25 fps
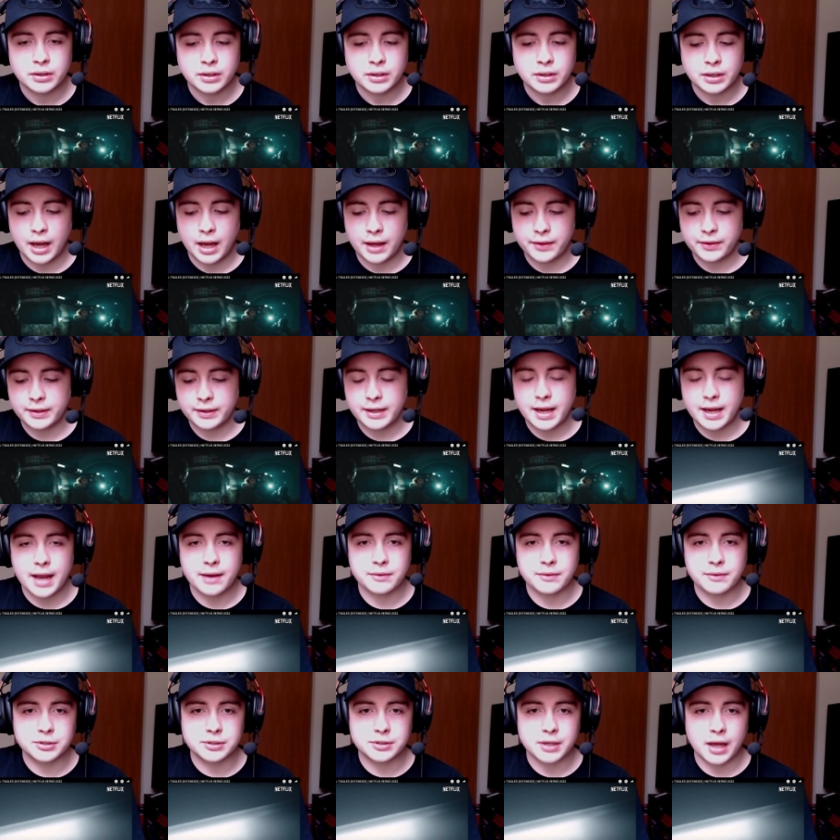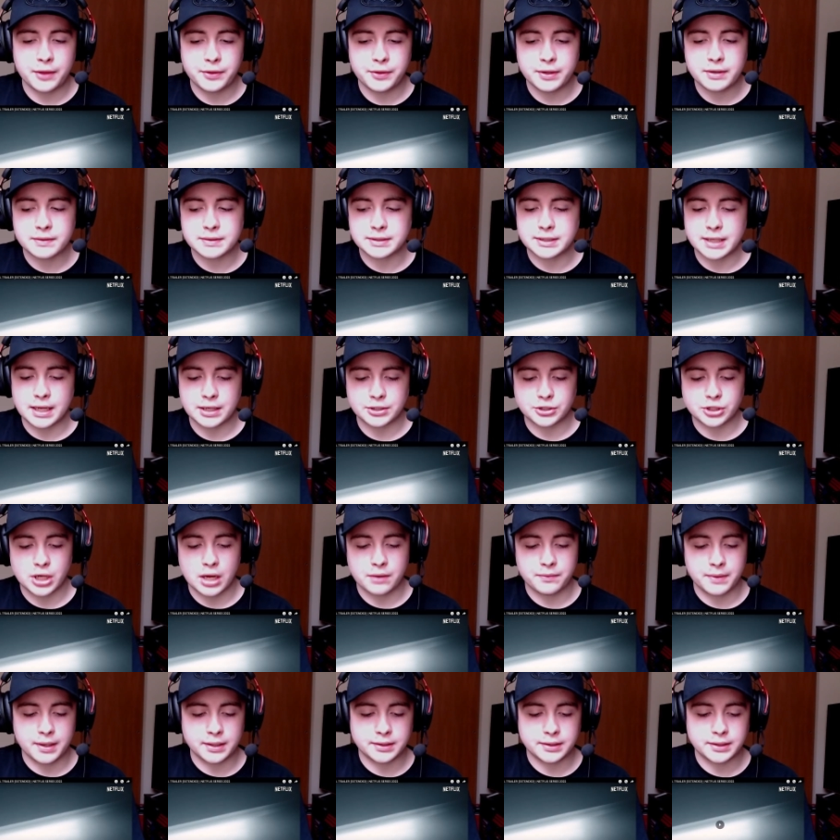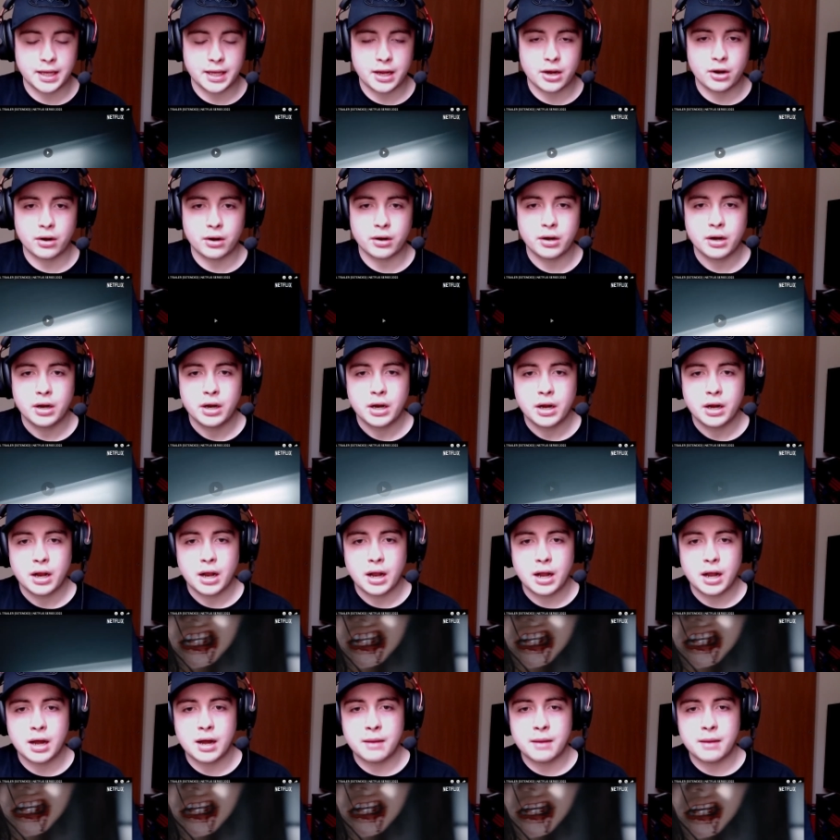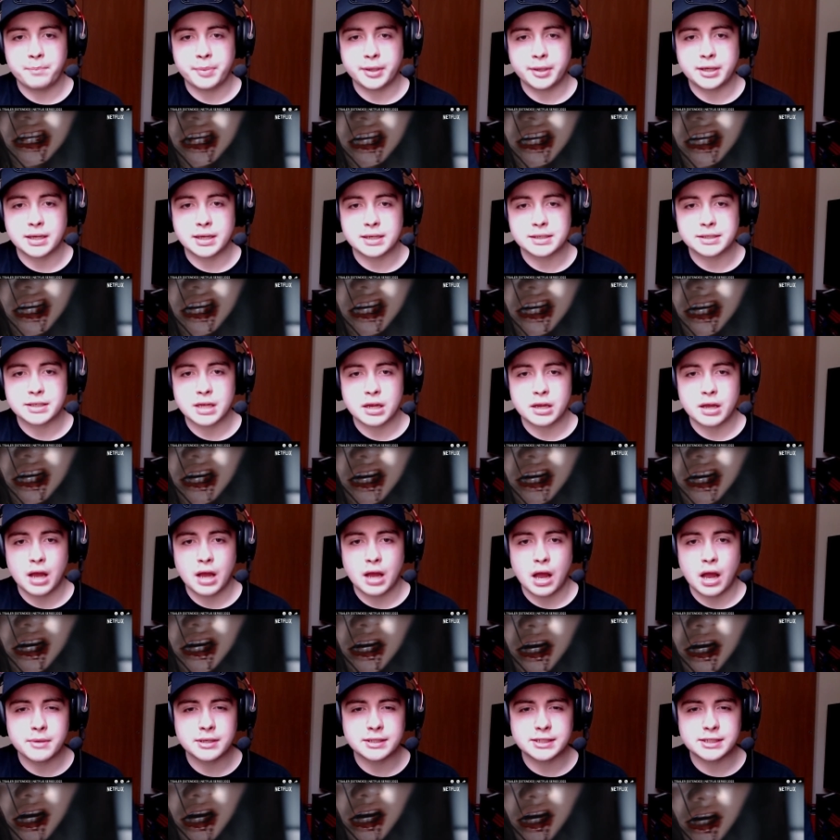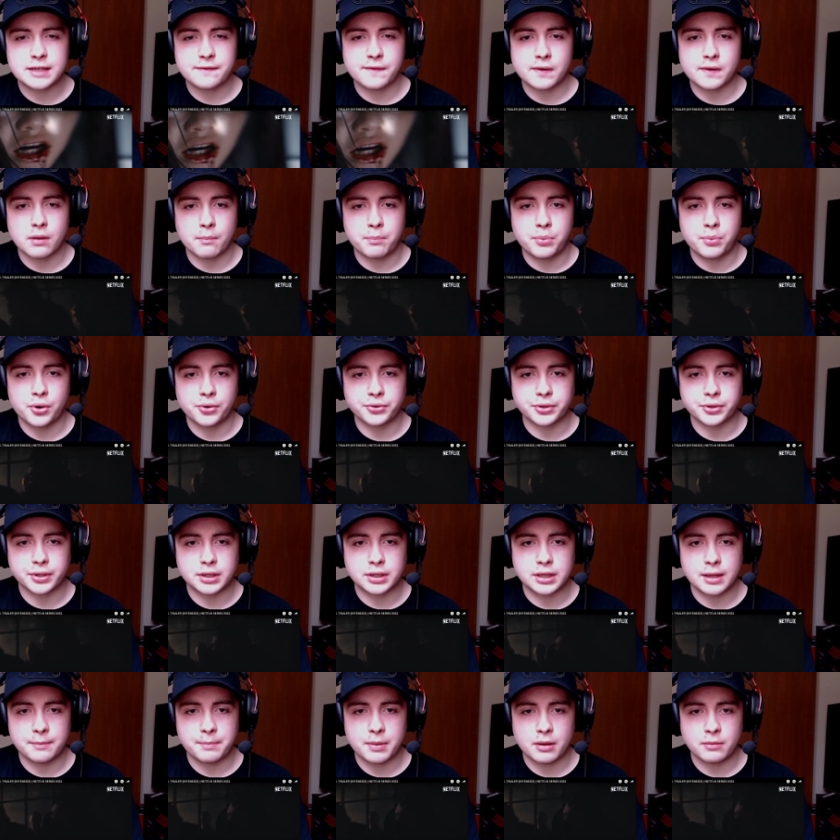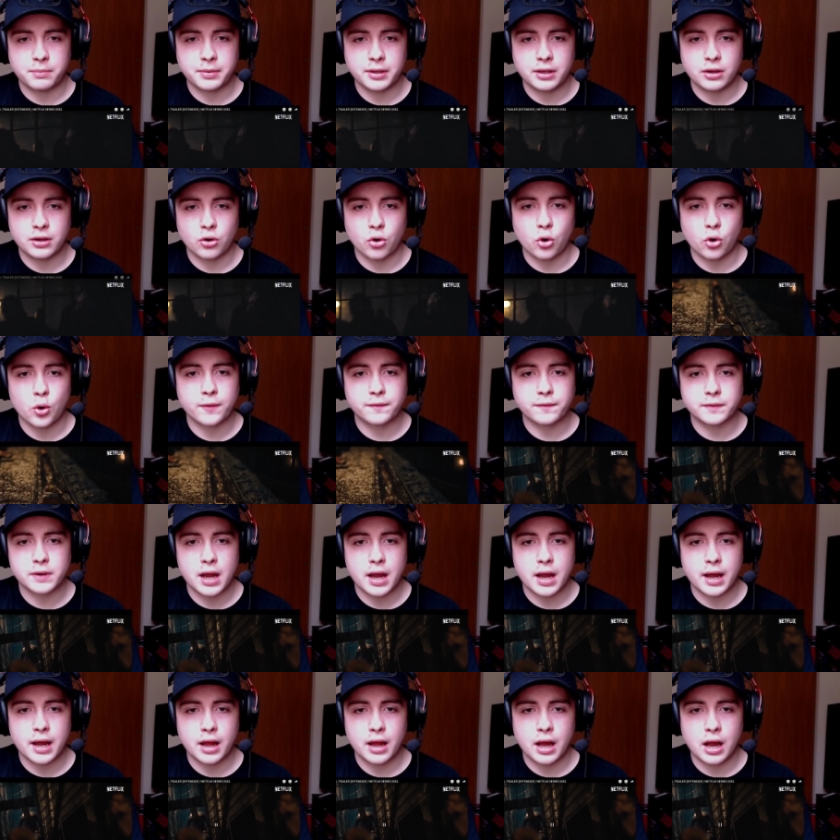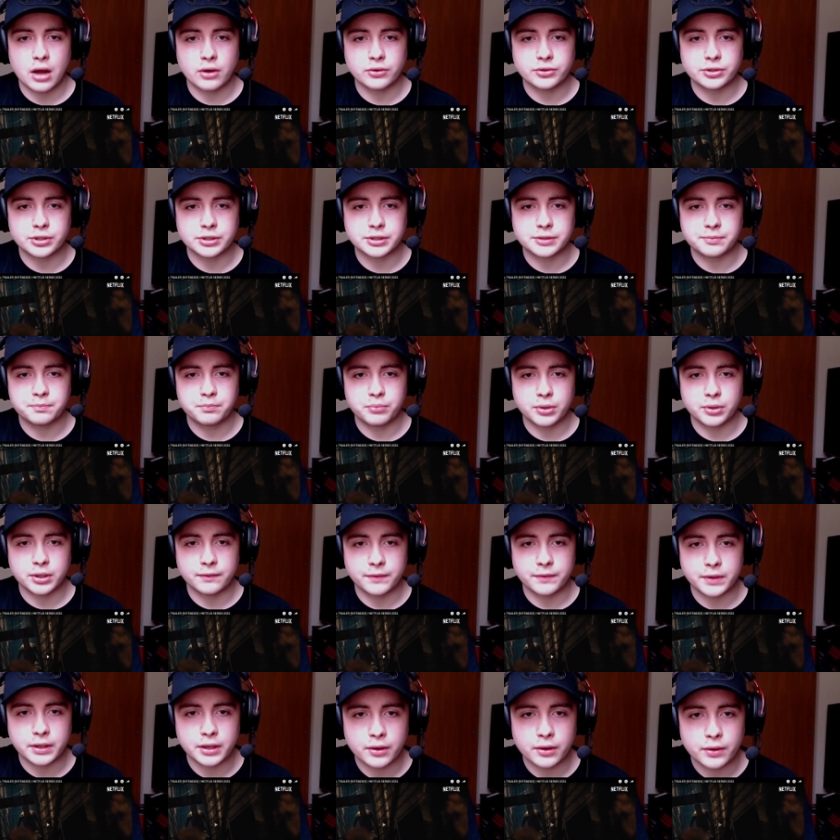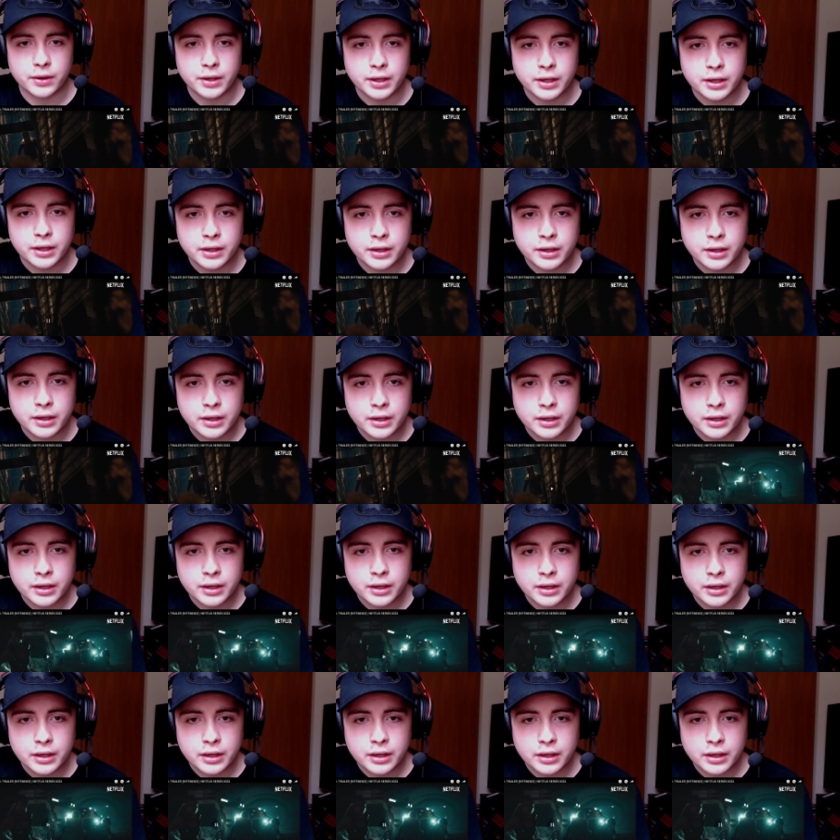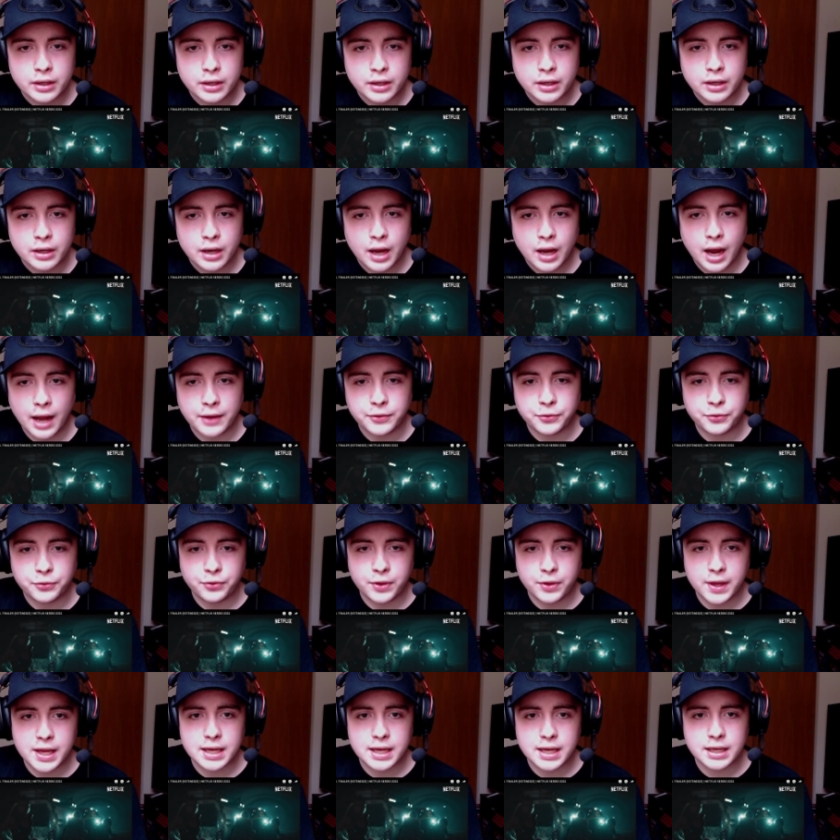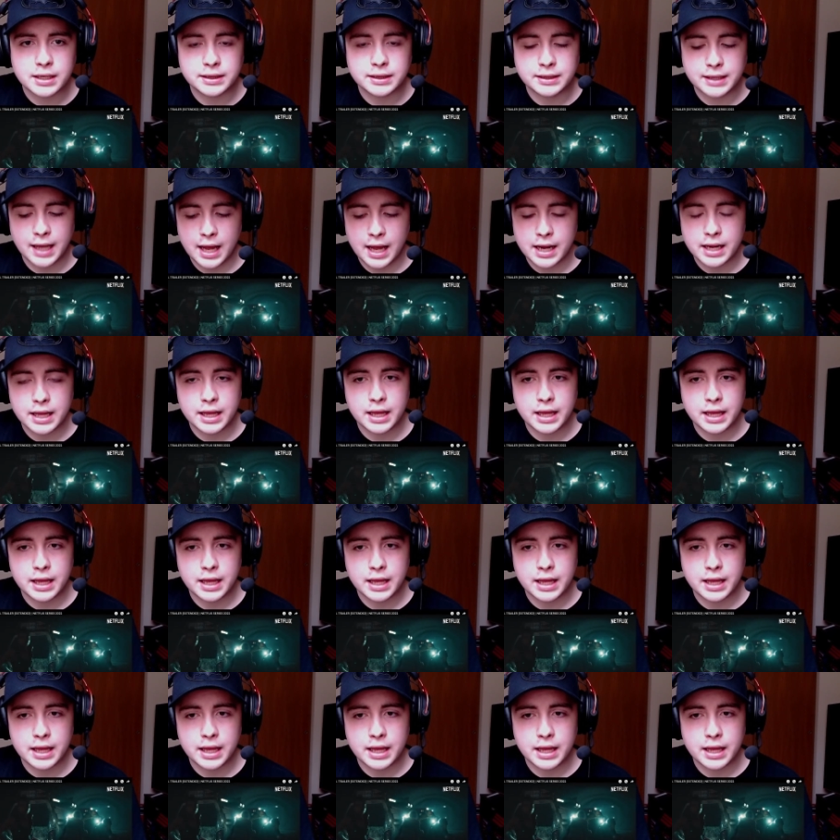I yeah, it was. I think it was that shot right there. Uh, because I'm gonna see if I can pull the clip up here, or if not, I'll just bring a video. I think that